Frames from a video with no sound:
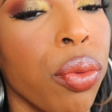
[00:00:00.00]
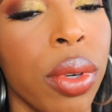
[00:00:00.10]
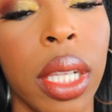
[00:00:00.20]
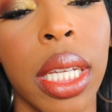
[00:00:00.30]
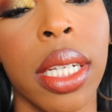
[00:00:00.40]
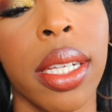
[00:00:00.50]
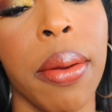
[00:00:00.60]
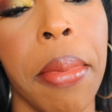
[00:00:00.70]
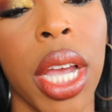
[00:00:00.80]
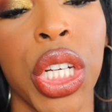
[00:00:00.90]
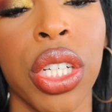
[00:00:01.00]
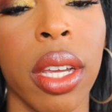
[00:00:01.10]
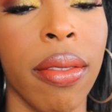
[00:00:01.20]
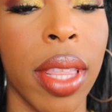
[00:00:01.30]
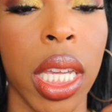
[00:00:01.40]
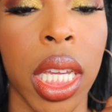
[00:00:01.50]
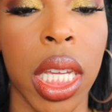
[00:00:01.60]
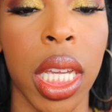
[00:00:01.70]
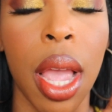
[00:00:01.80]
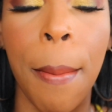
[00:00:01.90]
really did much of
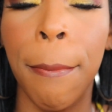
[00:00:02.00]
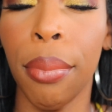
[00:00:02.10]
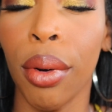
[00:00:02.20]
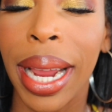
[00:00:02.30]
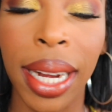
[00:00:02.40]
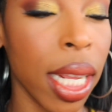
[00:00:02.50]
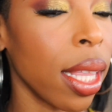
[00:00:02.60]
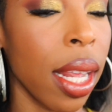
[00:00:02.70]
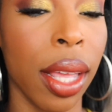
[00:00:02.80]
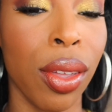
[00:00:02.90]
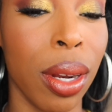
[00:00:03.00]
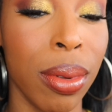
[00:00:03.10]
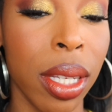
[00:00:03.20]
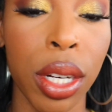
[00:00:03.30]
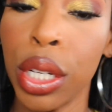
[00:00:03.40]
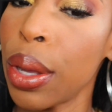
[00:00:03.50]
the brightening that I thought it was gonna do.